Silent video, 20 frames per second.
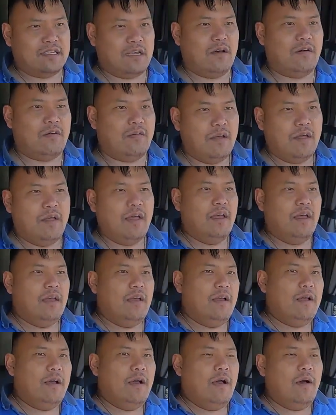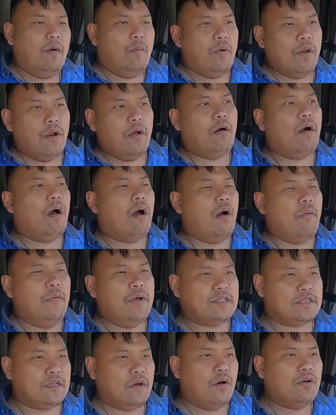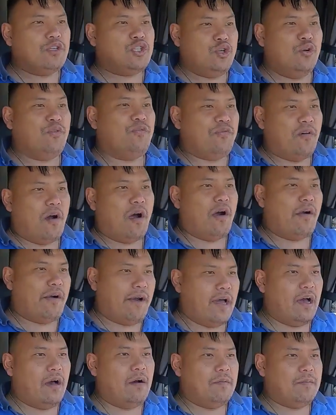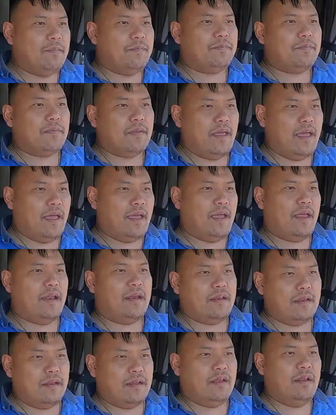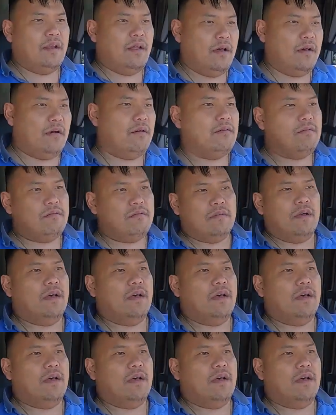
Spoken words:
So we don't always go too far out, and, you know,